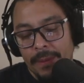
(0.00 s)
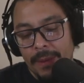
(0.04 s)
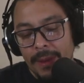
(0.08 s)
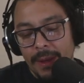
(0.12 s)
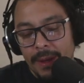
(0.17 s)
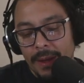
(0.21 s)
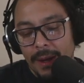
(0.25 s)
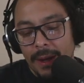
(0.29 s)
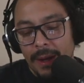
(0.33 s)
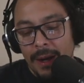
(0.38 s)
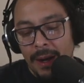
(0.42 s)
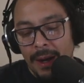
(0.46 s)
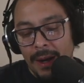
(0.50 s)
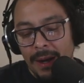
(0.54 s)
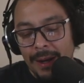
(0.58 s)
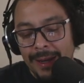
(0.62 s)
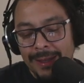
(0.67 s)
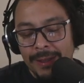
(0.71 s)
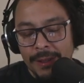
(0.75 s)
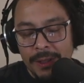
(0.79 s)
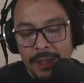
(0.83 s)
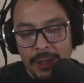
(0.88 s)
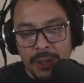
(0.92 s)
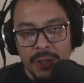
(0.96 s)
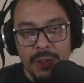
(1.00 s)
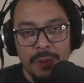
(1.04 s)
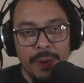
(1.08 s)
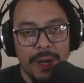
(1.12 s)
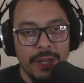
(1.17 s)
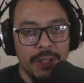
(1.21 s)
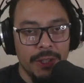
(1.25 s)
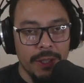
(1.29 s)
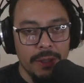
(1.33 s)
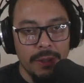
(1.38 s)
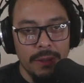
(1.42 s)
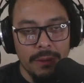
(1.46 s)
it's
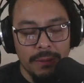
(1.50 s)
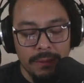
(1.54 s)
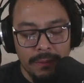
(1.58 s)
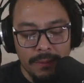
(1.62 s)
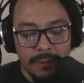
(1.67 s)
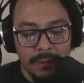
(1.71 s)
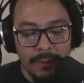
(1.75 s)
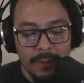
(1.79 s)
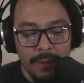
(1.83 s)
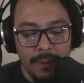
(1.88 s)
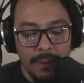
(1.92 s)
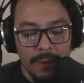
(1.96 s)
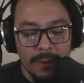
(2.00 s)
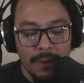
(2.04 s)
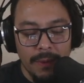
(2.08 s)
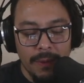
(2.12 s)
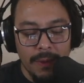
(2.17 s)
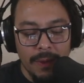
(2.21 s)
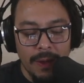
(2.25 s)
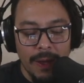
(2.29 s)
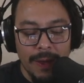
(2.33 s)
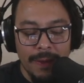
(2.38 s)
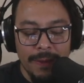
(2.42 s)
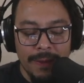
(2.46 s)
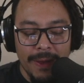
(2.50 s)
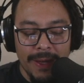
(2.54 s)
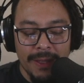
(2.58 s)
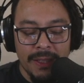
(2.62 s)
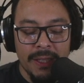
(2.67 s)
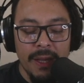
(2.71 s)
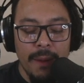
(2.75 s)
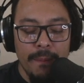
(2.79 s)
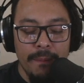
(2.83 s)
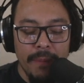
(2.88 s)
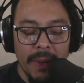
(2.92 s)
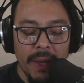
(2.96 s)
situational. This
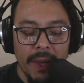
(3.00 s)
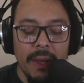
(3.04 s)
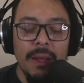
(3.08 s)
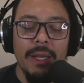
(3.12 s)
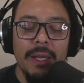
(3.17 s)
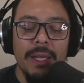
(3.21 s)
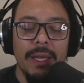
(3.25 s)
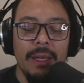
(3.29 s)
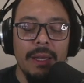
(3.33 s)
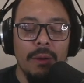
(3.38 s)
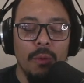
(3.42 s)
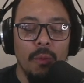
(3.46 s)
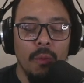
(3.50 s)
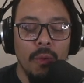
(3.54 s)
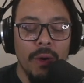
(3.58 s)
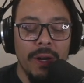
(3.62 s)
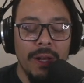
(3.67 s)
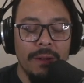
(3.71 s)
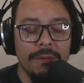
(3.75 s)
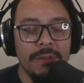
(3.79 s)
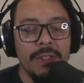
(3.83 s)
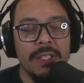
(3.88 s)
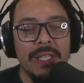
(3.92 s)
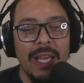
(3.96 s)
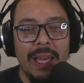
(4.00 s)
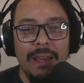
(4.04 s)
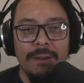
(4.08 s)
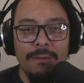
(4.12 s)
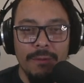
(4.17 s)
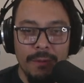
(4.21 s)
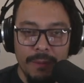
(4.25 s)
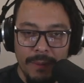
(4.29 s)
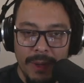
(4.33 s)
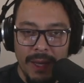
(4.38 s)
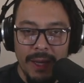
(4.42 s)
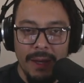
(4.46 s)
ability would have saved
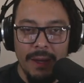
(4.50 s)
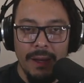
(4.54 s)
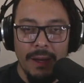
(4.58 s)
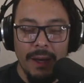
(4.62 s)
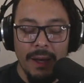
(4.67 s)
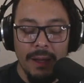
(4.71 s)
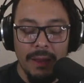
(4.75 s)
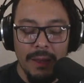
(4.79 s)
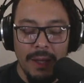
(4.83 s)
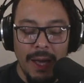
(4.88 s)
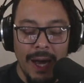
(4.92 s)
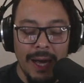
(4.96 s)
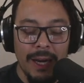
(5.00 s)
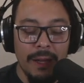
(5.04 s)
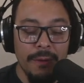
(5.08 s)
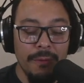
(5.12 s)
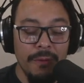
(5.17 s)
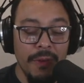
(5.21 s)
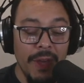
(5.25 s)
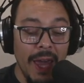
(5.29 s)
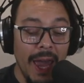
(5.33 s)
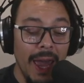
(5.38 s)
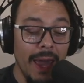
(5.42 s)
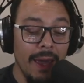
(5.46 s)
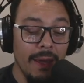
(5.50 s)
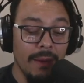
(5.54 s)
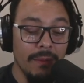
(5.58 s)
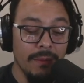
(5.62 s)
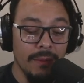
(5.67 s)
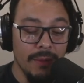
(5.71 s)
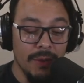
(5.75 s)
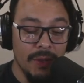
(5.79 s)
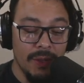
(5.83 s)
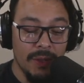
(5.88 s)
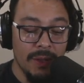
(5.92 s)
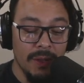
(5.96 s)
me a lot of
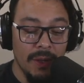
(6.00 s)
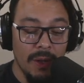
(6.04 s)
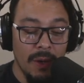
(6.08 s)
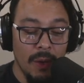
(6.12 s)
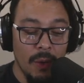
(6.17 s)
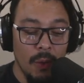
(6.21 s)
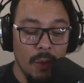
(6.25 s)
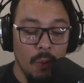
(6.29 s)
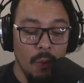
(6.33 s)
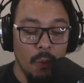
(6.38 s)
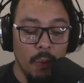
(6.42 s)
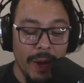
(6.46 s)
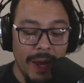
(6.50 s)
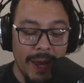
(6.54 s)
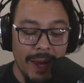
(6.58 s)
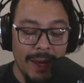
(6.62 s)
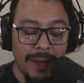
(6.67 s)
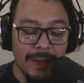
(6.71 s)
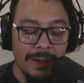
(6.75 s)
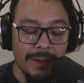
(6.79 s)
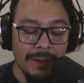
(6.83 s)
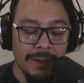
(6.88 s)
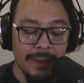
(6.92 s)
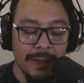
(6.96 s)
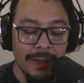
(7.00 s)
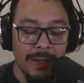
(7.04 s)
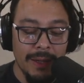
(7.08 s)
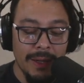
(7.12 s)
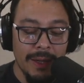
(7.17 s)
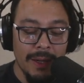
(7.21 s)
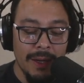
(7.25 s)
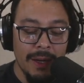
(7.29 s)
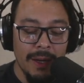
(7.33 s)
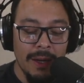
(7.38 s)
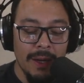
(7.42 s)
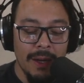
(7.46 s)
games when
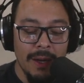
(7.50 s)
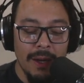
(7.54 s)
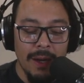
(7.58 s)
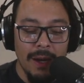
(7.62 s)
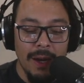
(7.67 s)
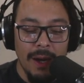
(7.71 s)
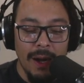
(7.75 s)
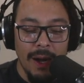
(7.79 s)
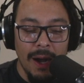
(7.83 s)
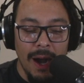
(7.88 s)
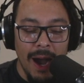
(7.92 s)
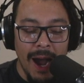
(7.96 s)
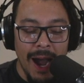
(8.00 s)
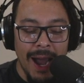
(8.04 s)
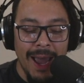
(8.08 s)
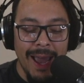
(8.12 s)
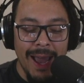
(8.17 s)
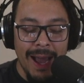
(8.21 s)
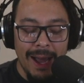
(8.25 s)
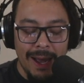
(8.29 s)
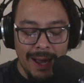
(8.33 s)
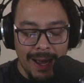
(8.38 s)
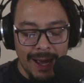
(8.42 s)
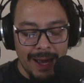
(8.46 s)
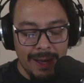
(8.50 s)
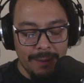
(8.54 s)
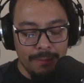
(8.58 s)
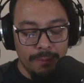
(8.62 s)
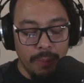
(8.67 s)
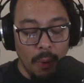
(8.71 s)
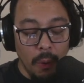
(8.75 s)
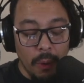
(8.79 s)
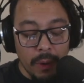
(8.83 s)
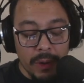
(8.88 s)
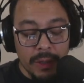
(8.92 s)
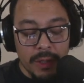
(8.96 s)
I had
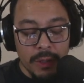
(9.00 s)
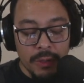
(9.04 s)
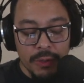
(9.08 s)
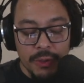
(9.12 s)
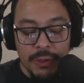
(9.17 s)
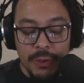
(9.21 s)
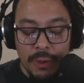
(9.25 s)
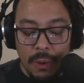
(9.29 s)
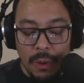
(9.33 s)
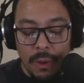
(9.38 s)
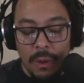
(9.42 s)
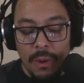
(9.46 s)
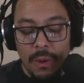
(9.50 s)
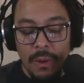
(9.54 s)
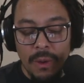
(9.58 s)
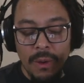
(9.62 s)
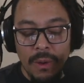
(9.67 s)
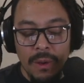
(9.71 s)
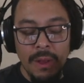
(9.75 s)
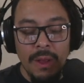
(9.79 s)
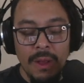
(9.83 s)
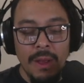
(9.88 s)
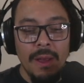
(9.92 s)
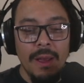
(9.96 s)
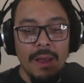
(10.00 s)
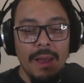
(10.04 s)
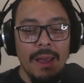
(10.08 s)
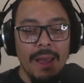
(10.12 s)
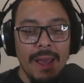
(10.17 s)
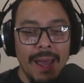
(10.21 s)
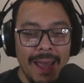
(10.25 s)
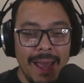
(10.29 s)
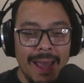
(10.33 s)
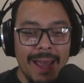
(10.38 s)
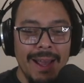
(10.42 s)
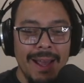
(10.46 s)
board control
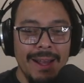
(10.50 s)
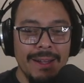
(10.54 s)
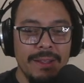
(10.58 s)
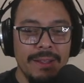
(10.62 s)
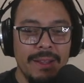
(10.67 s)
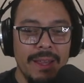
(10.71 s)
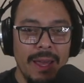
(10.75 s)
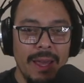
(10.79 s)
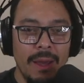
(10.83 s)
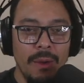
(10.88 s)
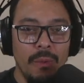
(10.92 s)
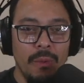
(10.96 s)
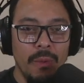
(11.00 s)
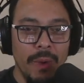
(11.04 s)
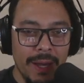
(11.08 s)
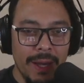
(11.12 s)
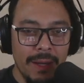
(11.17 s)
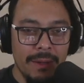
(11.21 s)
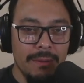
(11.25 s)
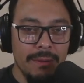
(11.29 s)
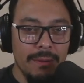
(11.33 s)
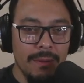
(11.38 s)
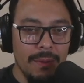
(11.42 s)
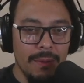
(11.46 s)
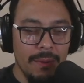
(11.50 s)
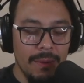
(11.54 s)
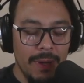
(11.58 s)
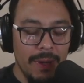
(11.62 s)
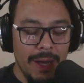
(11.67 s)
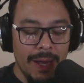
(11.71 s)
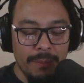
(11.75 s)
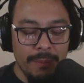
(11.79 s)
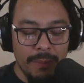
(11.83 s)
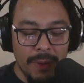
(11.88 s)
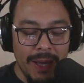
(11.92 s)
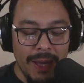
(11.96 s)
and they went
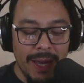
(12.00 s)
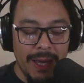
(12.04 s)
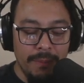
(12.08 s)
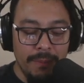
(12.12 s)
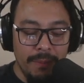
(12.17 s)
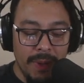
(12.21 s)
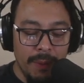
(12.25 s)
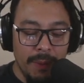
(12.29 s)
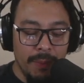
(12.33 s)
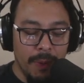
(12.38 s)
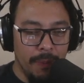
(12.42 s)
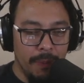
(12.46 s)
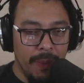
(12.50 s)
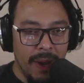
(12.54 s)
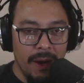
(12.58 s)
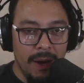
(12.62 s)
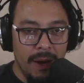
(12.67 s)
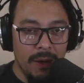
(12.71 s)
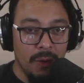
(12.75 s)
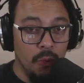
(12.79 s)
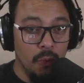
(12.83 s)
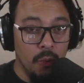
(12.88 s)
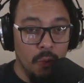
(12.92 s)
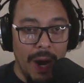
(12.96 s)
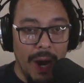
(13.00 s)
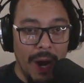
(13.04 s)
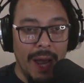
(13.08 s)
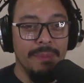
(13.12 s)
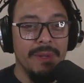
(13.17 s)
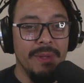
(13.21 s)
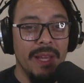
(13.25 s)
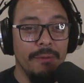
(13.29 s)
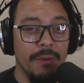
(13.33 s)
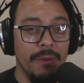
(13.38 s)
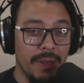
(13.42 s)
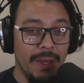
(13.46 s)
and played Be Prepared, wiped
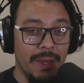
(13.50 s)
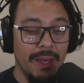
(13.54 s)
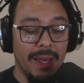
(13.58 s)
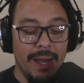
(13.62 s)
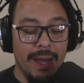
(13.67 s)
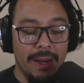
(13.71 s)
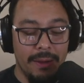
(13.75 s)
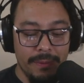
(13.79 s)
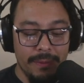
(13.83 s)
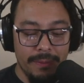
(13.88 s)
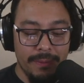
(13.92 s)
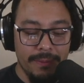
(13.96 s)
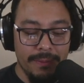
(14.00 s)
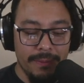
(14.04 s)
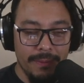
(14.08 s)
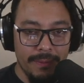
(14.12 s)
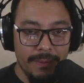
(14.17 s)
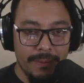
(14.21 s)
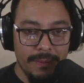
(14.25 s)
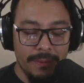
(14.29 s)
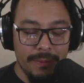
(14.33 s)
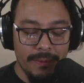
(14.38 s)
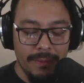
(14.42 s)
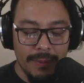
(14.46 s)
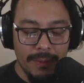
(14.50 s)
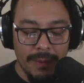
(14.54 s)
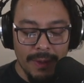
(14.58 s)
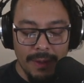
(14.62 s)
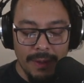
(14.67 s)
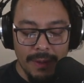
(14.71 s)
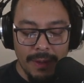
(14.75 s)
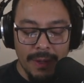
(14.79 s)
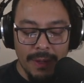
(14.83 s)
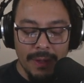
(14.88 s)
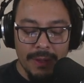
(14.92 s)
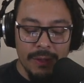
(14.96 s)
everything out.
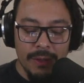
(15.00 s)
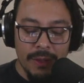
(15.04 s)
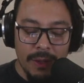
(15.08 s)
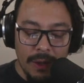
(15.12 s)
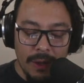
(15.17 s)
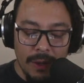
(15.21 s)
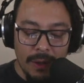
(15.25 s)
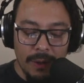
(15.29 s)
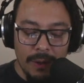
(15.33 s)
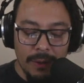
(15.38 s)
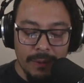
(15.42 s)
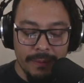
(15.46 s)
So